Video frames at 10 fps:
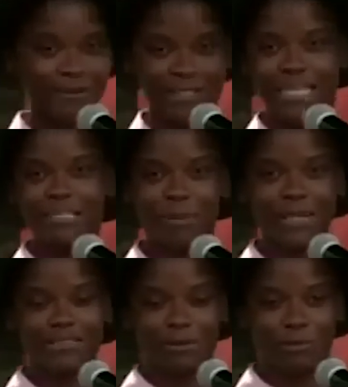
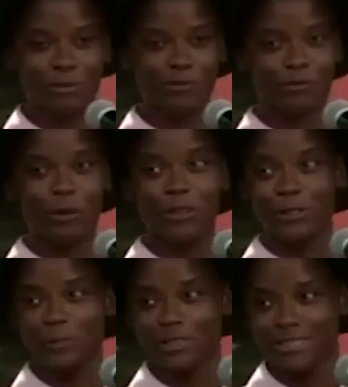expect someone from
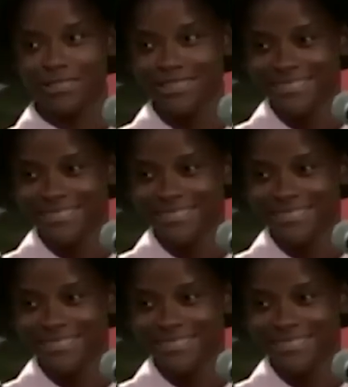Hollywood